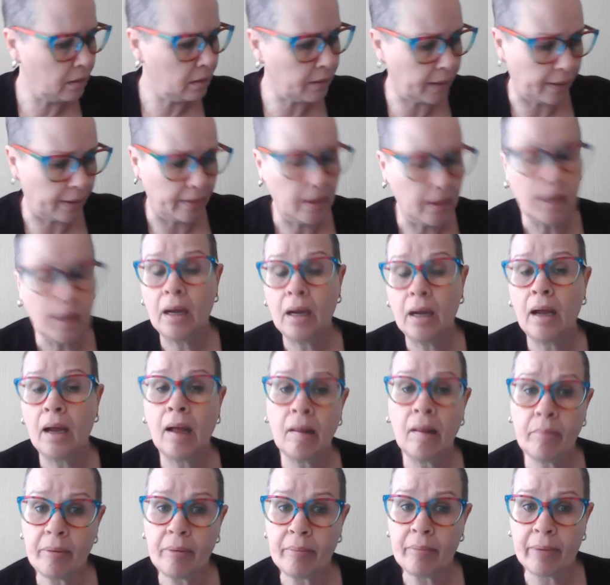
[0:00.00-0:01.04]
Okay,
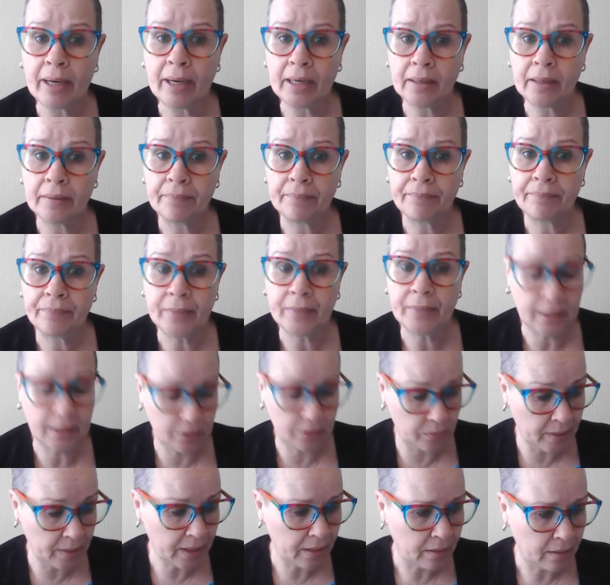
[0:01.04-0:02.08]
I'll be back
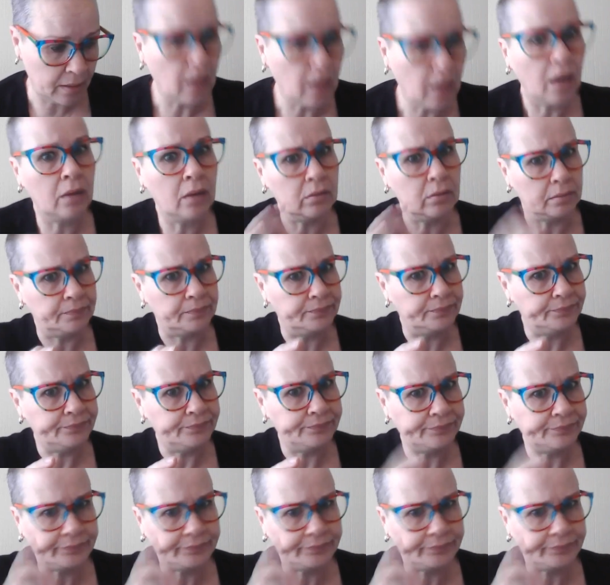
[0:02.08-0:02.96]
next week. Hope.